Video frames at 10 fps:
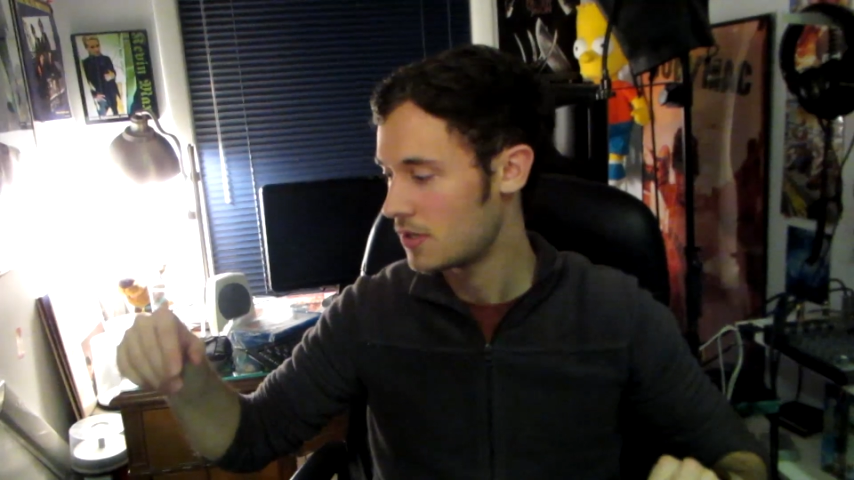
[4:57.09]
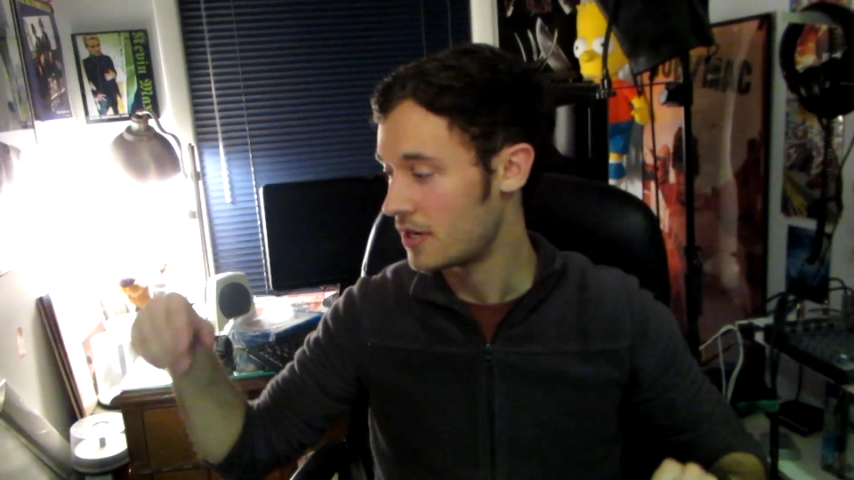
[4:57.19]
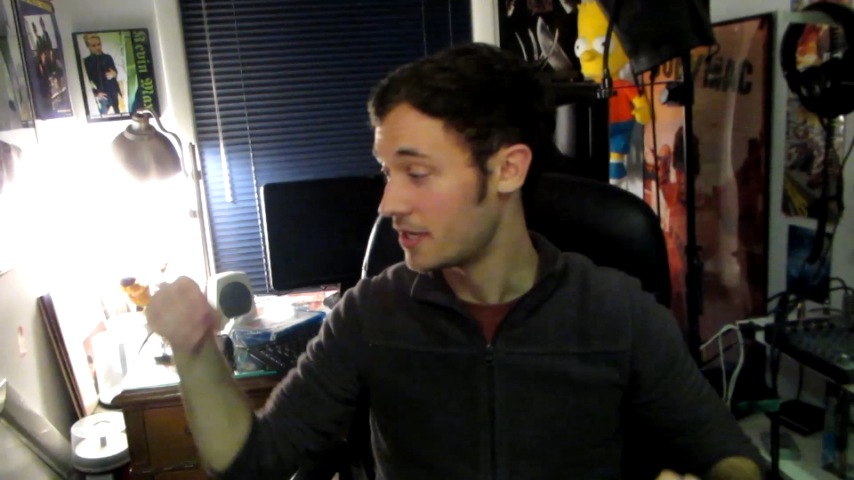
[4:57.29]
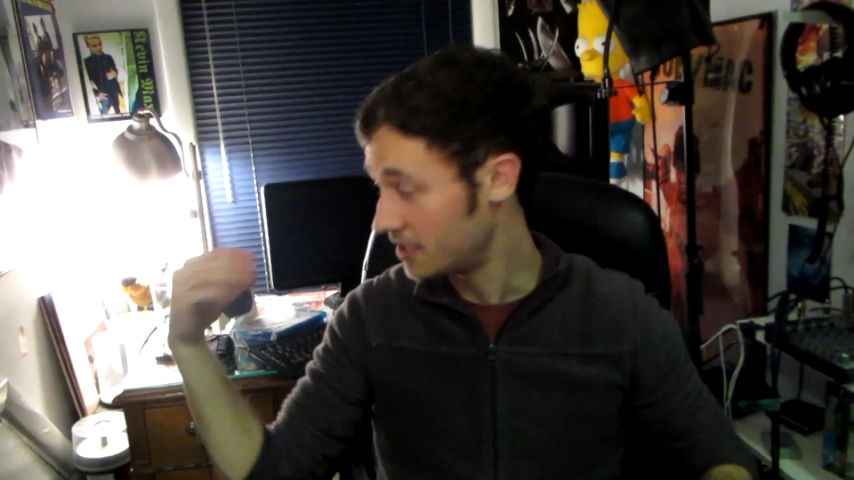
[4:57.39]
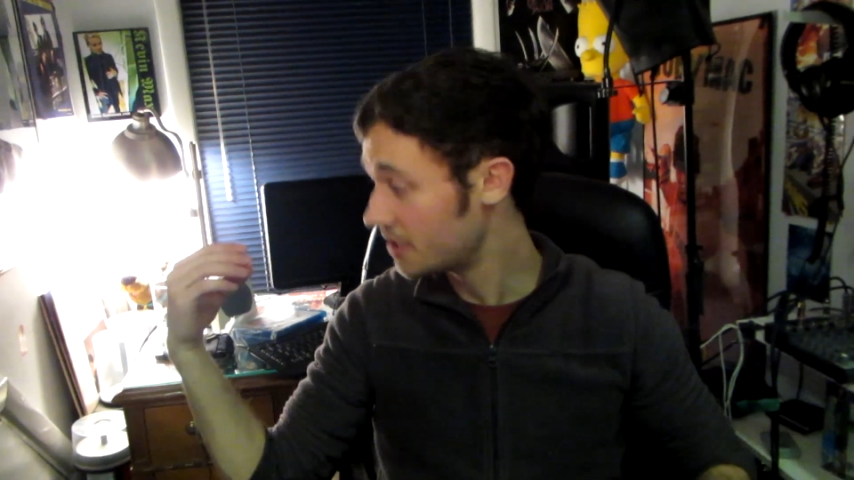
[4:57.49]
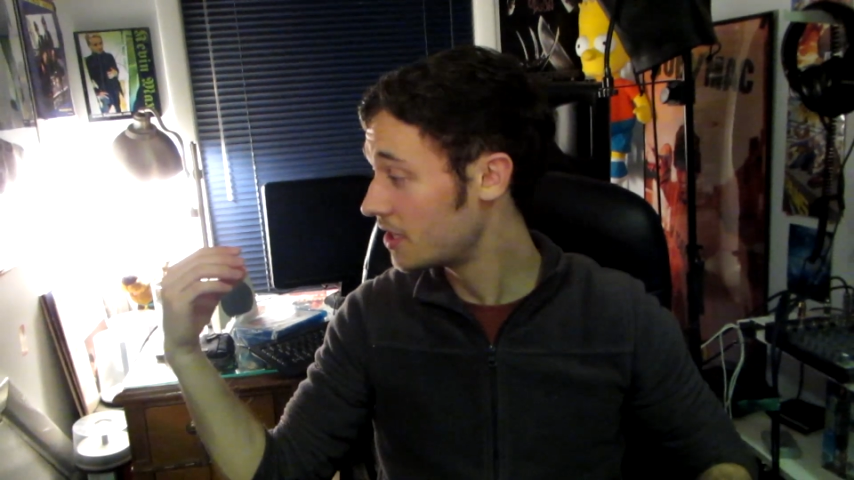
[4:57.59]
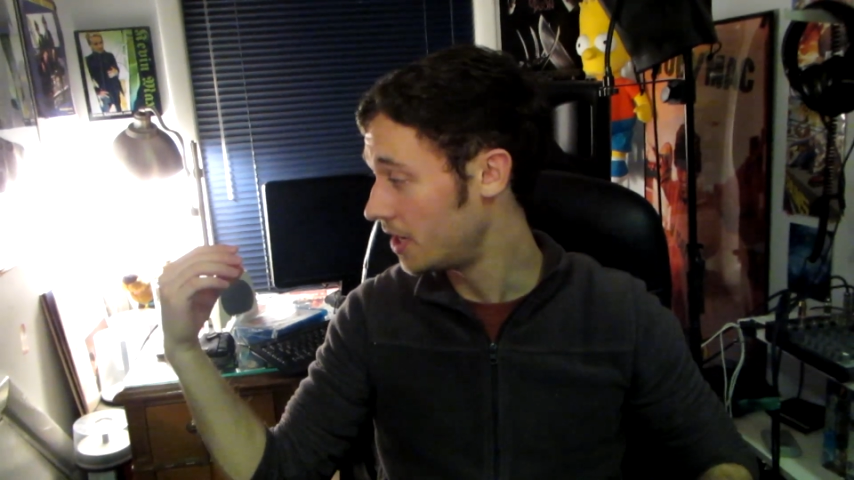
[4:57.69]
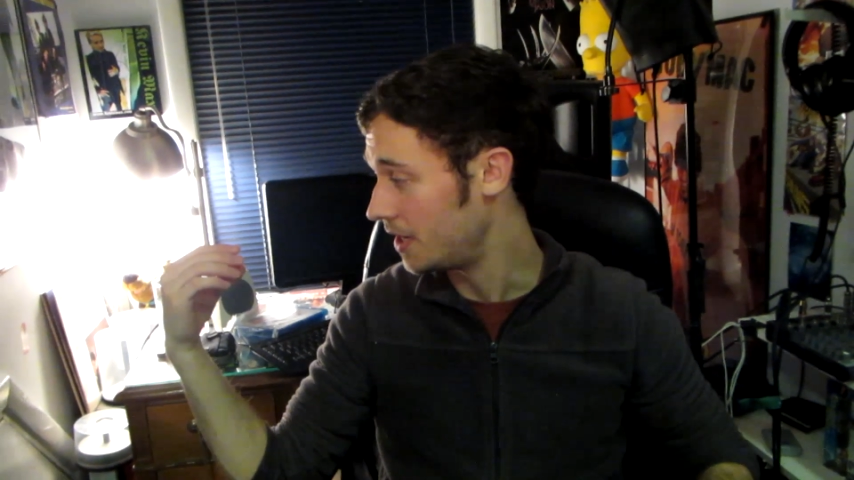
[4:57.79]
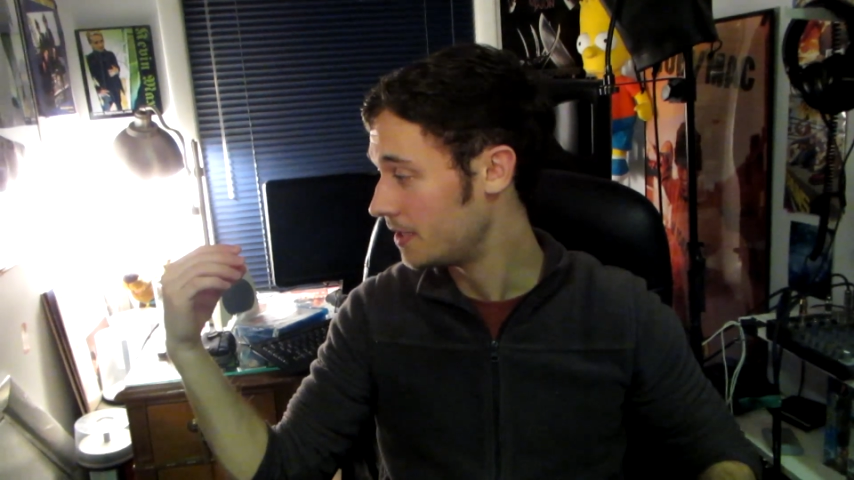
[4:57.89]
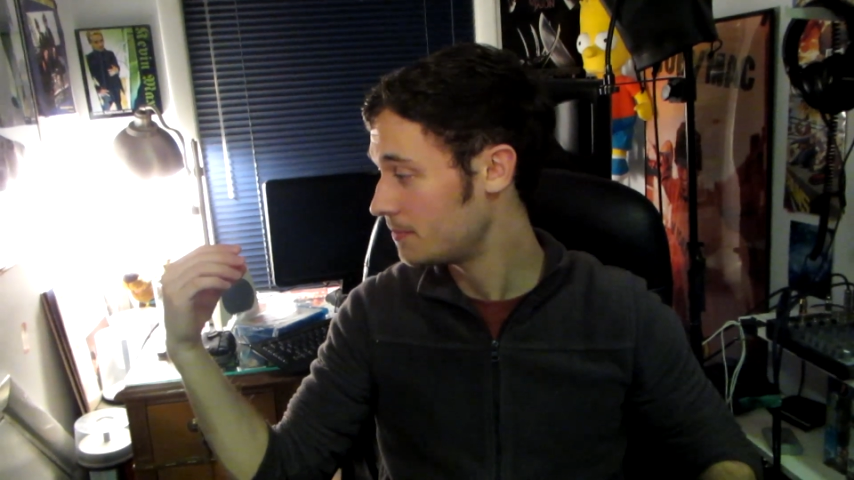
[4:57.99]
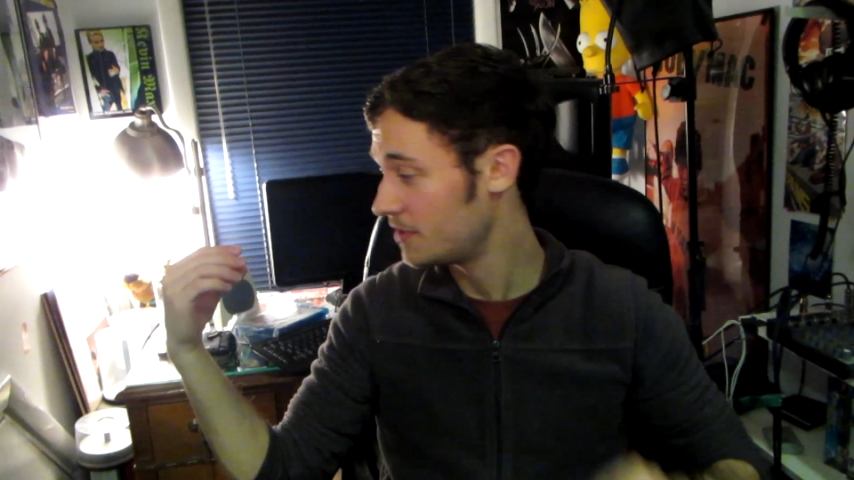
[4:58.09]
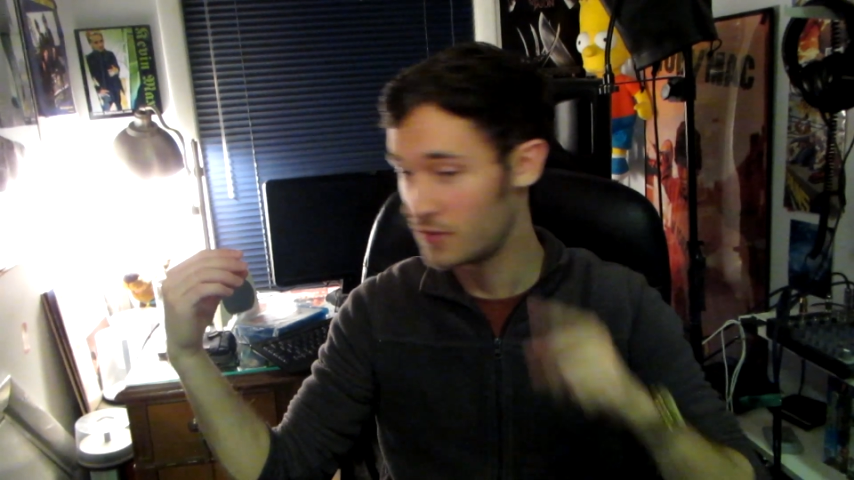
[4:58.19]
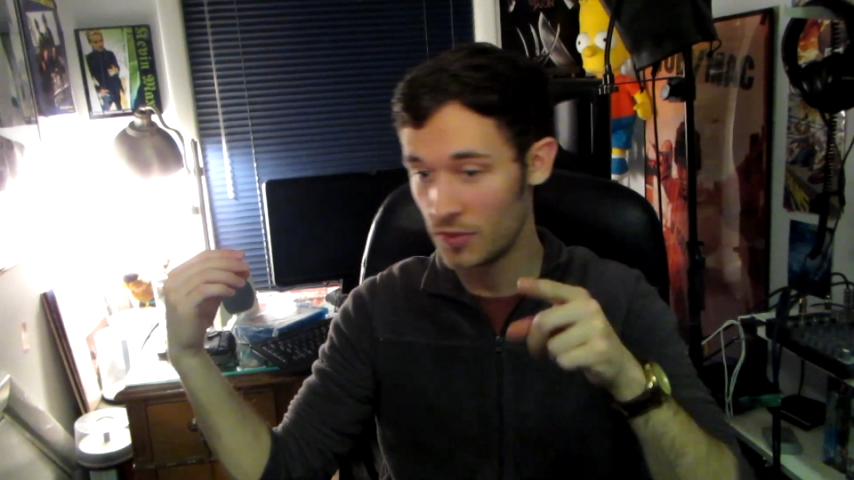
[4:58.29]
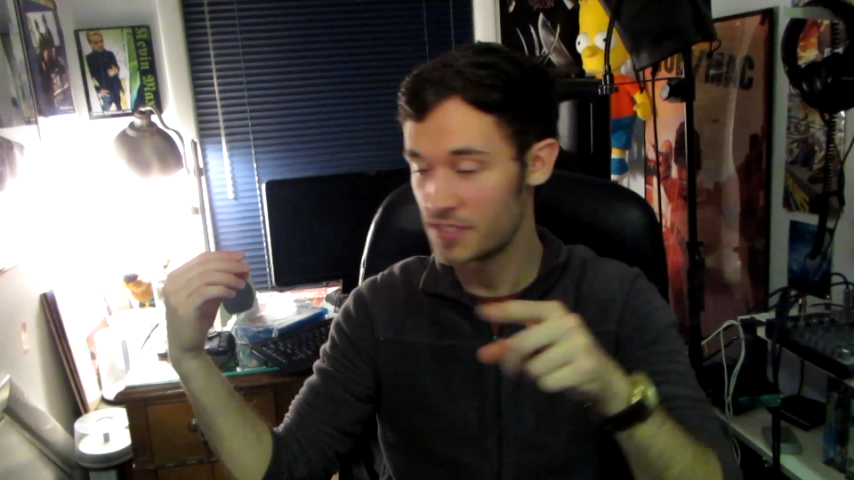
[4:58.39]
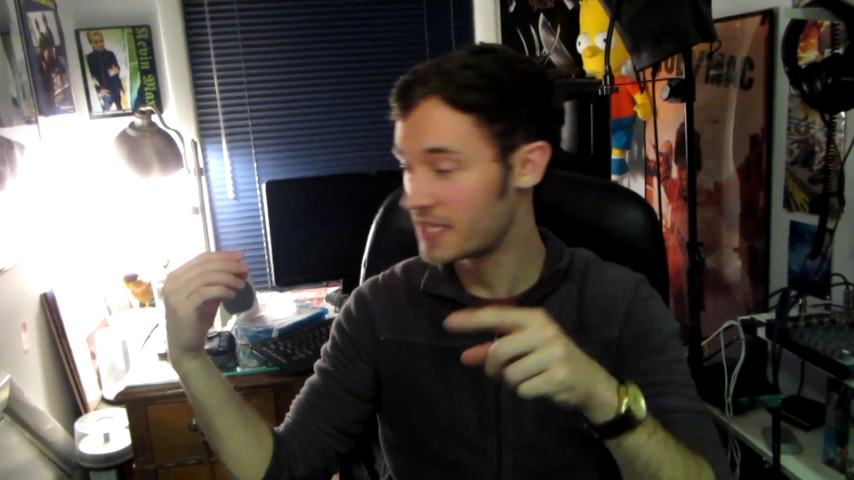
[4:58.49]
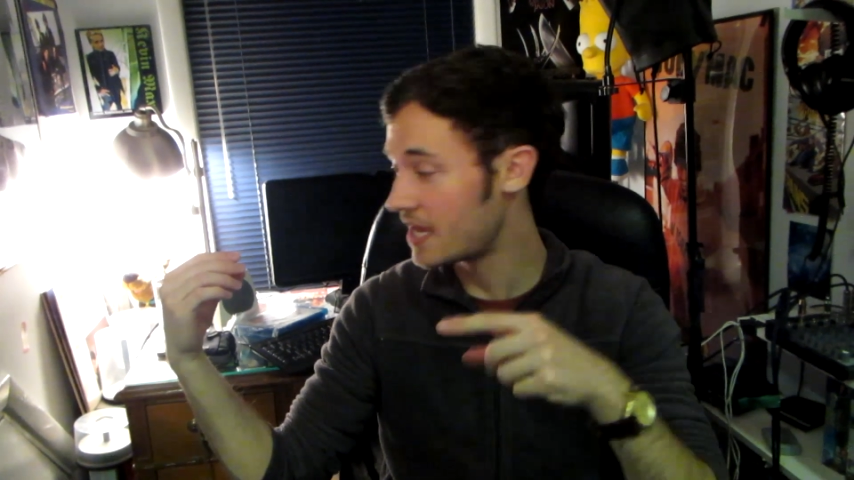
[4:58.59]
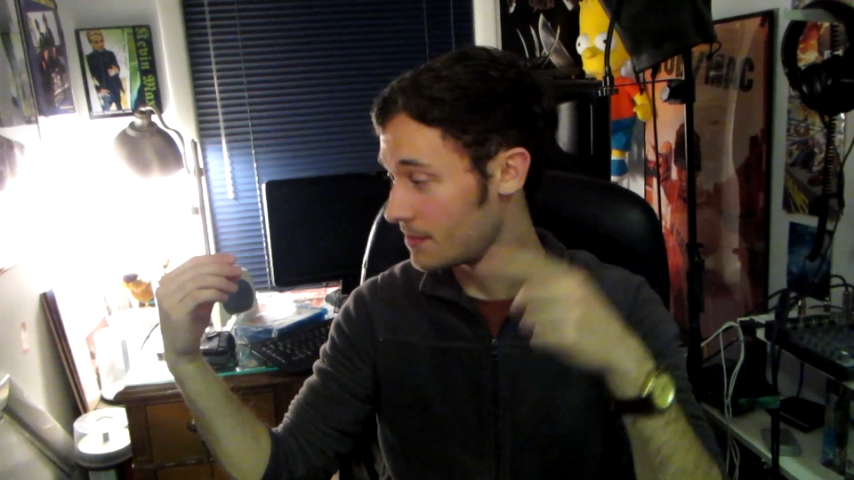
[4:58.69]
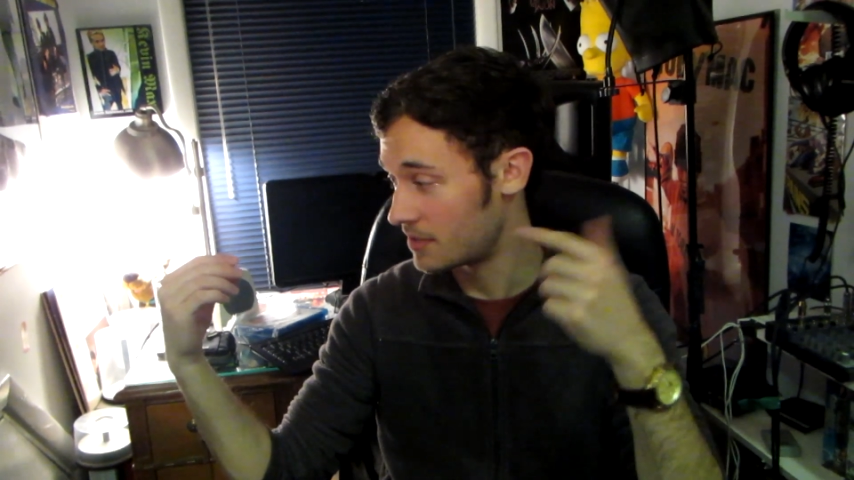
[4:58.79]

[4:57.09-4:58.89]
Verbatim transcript: Alright, you did good. But if you lose again,